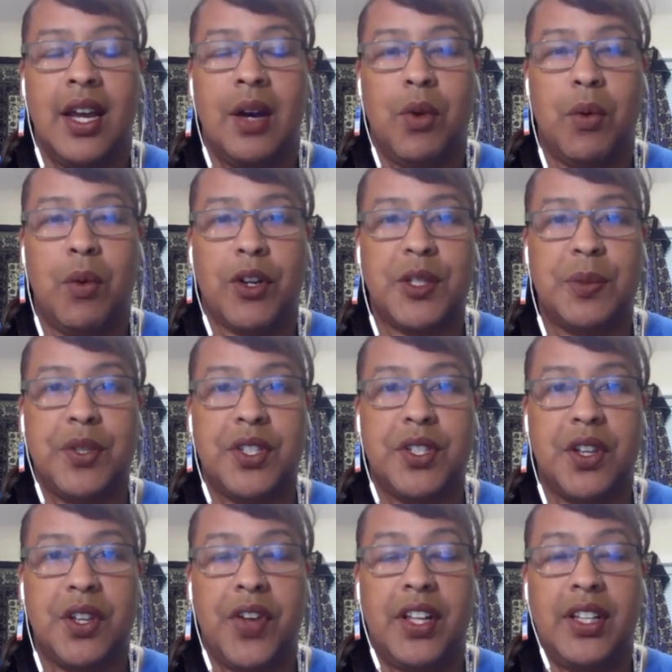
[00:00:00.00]
We work
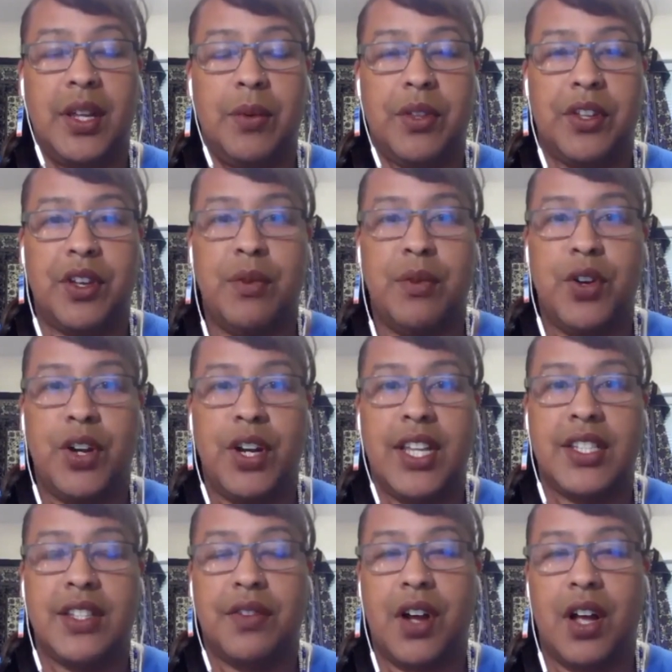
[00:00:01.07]
specifically with
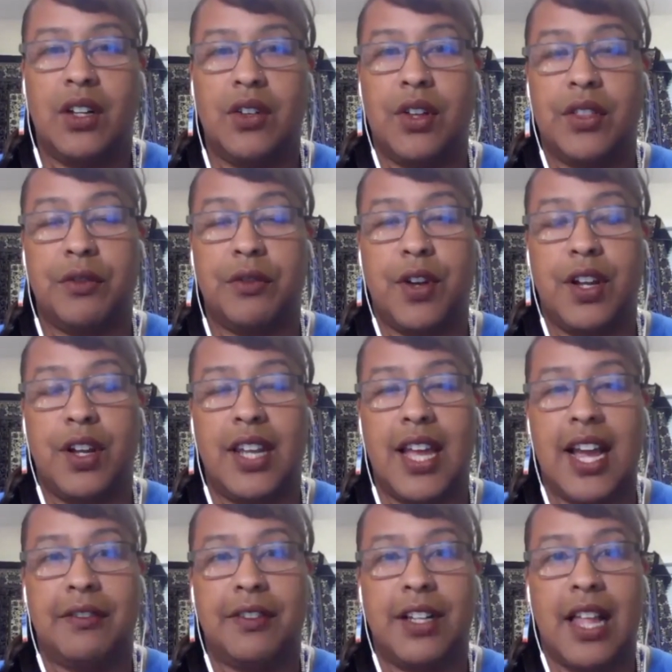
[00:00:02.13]
communities of color on the front
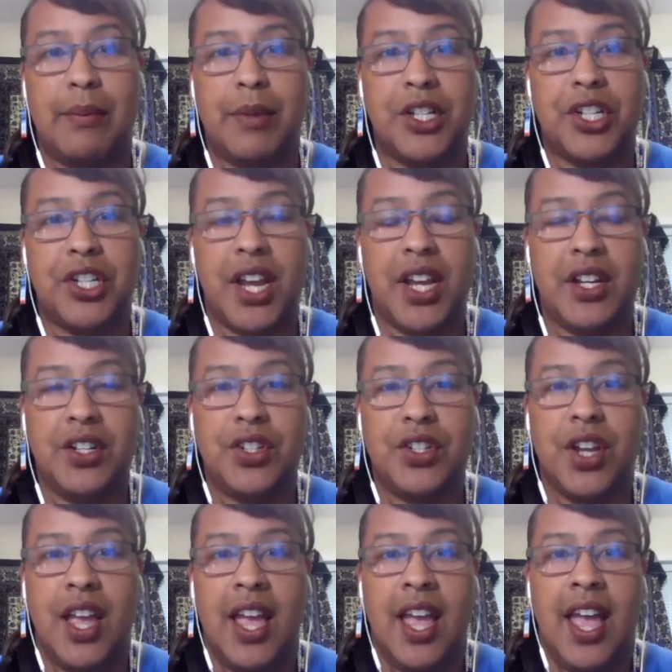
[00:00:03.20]
line of climate change,
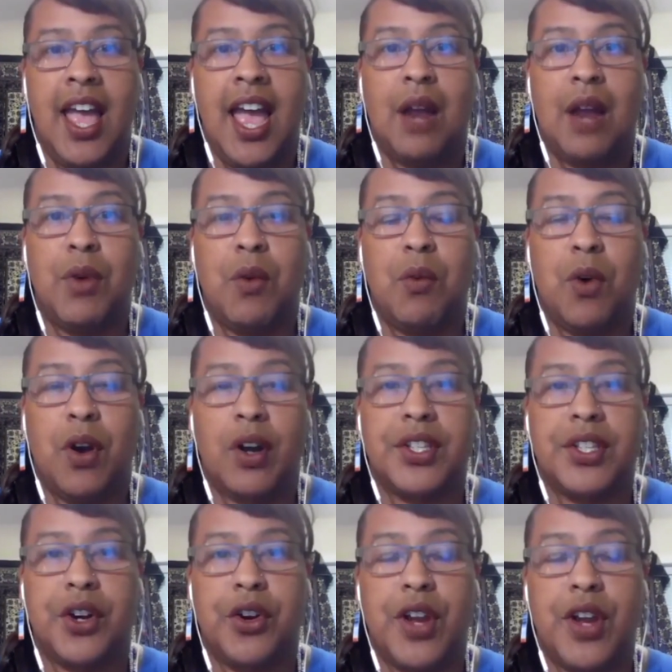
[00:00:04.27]
and we work
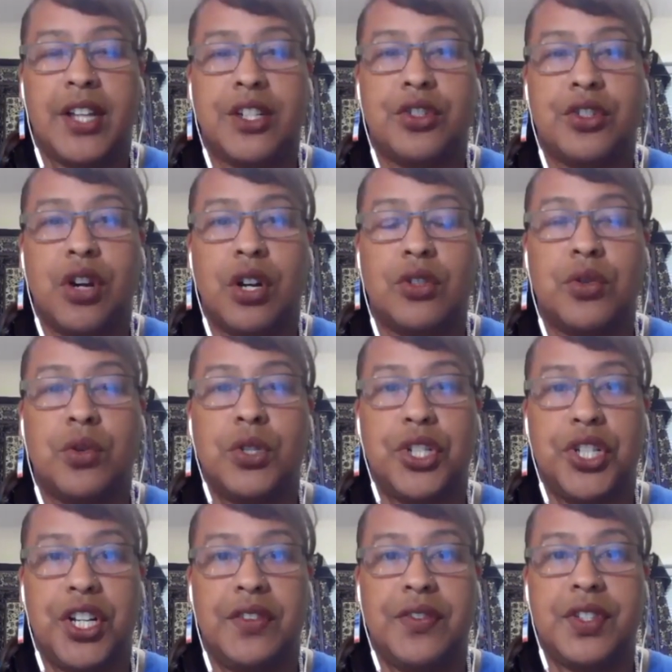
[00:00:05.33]
to create structural
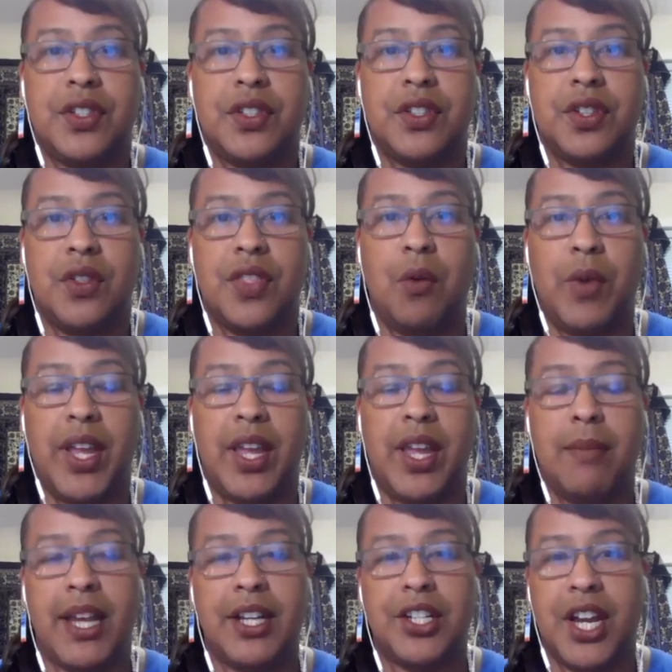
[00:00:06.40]
shifts so that we can
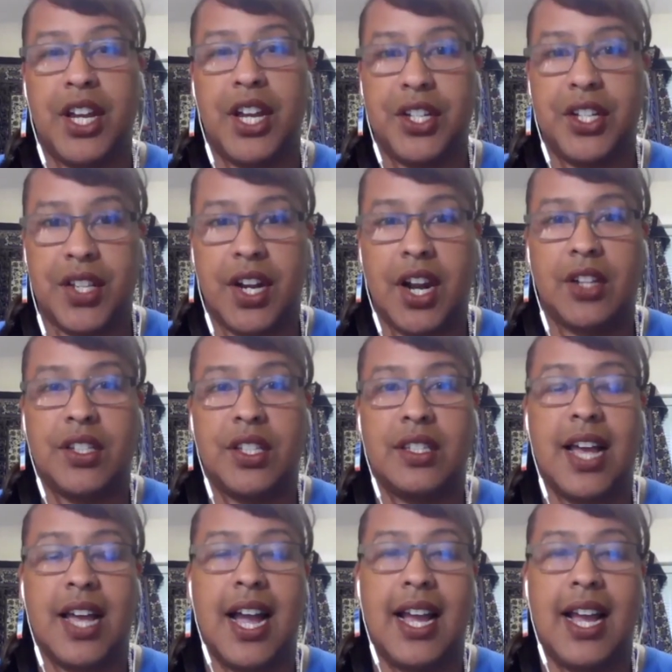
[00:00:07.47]
make changes in our
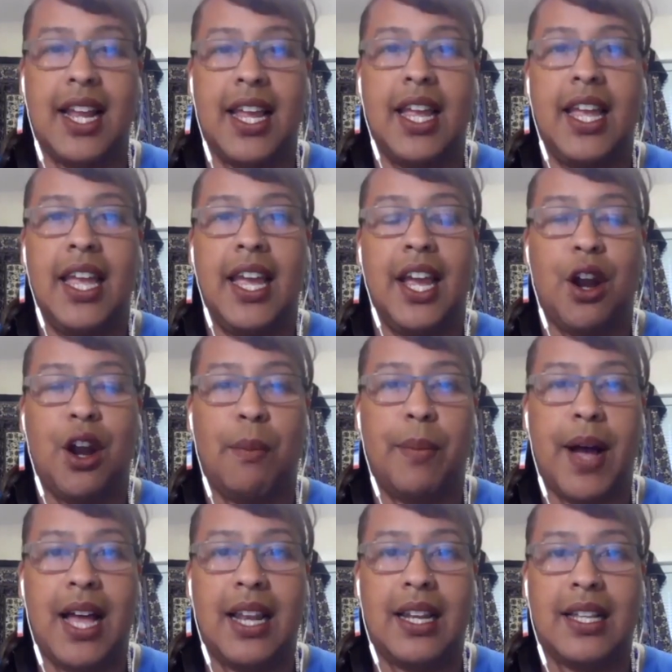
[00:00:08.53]
society, in our
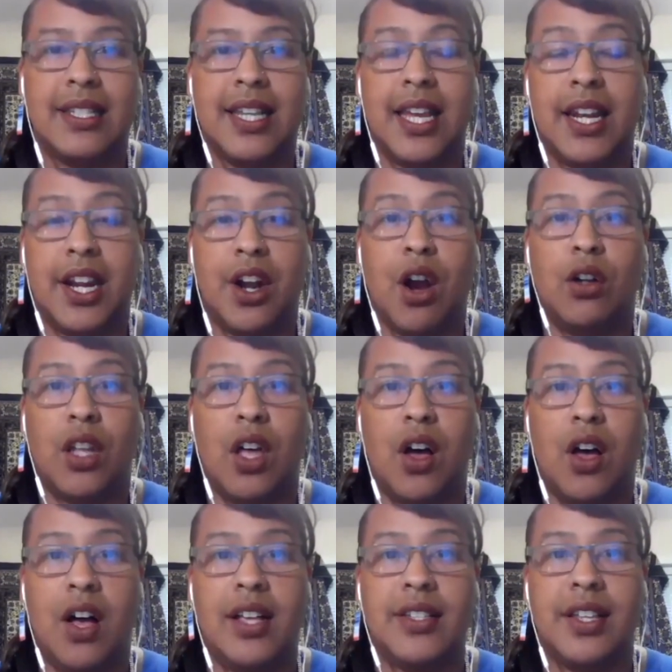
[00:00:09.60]
policy, and in our
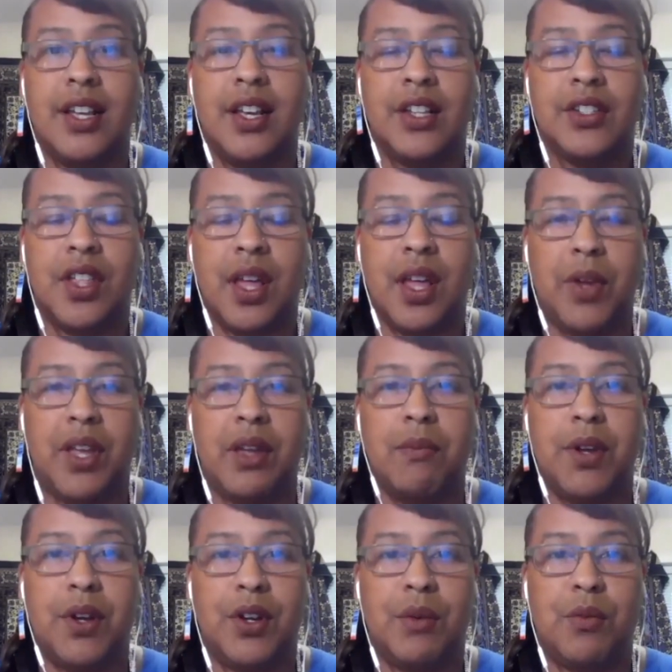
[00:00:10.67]
laws so that we can
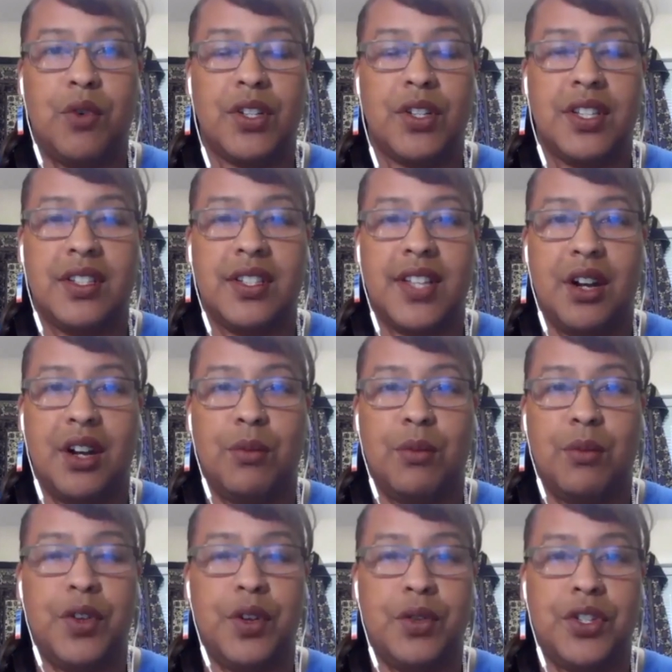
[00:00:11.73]
build a more
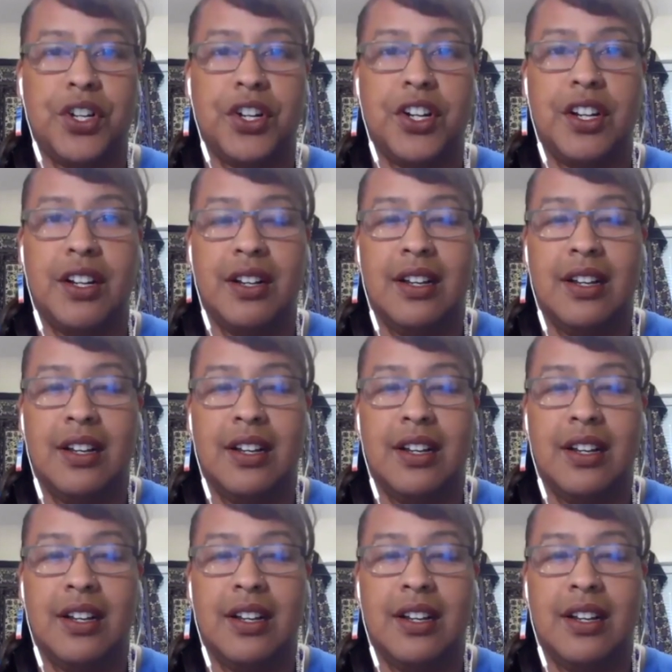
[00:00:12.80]
sustainable future.